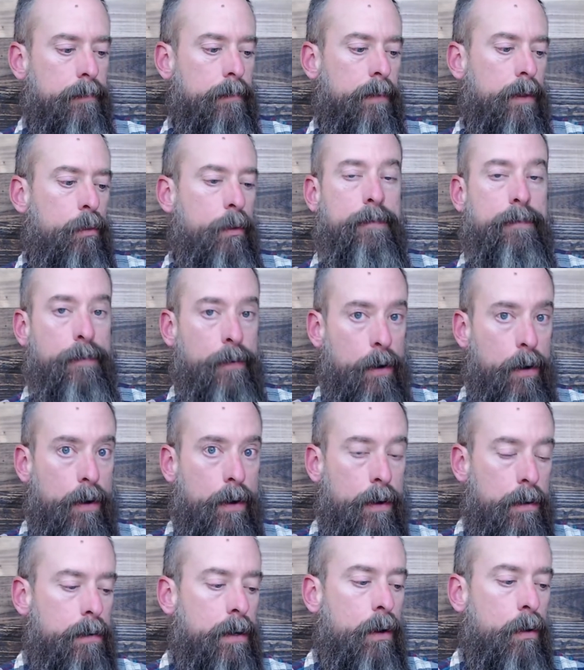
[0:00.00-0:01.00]
We
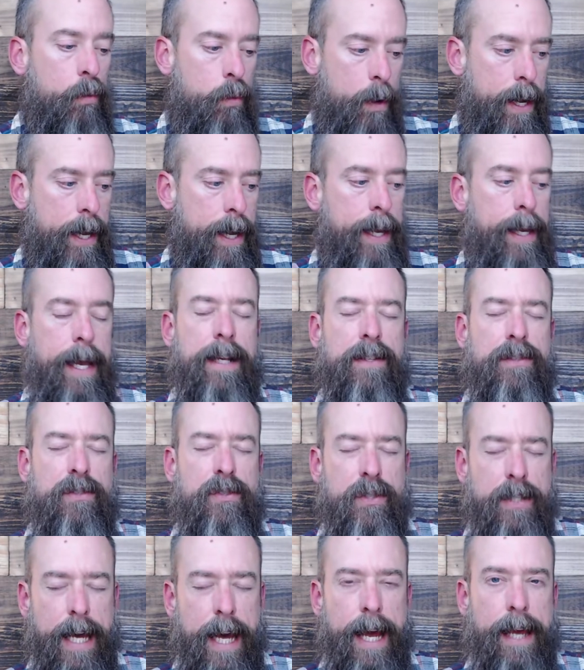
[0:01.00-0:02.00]
fall away,
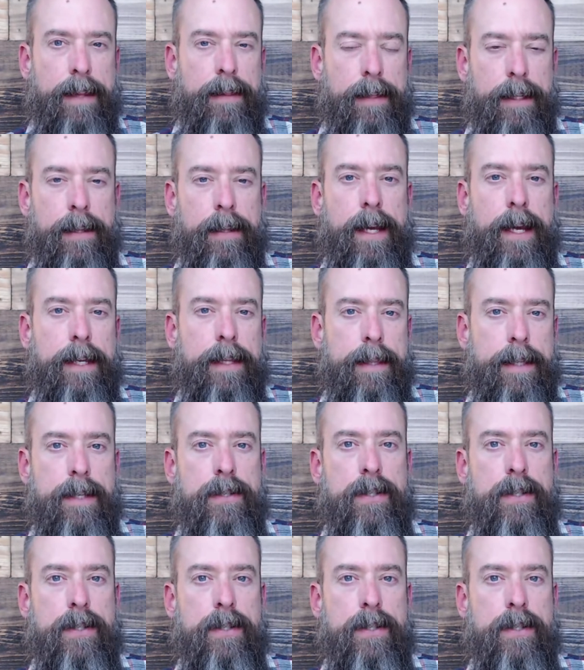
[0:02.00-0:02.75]
exactly like these